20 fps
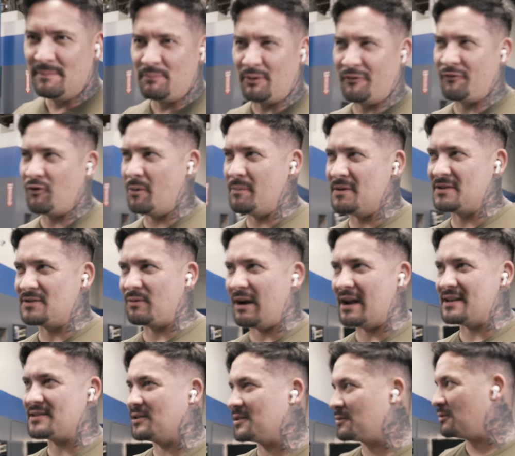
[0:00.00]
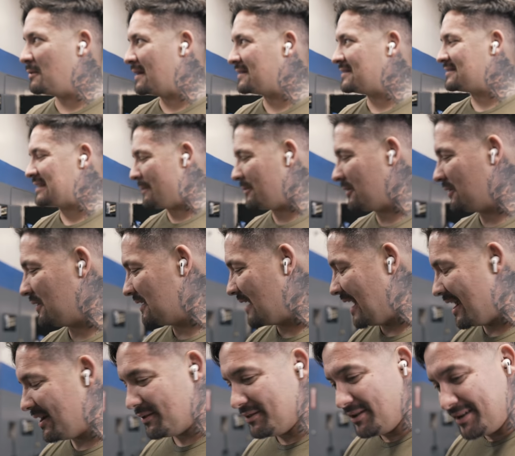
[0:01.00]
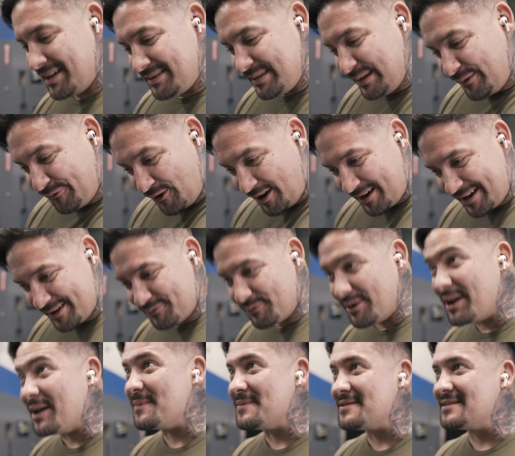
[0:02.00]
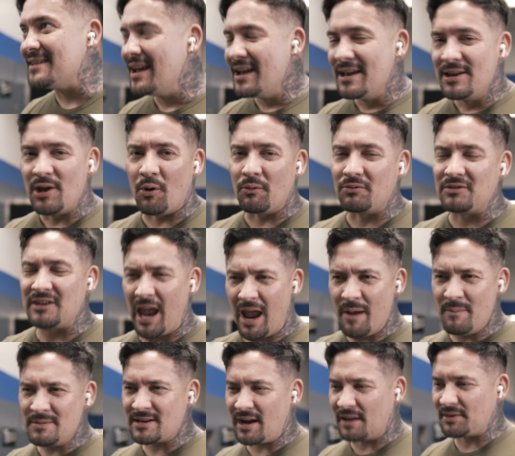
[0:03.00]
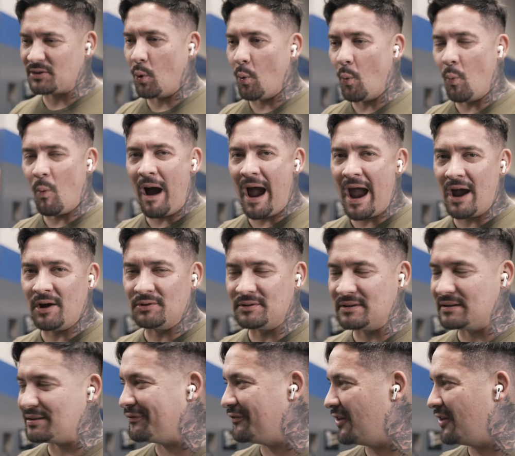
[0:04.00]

performance-wise goes, we're about to slap it on the dyno. Look at these fucking rims. Yo, Tim's got the wildest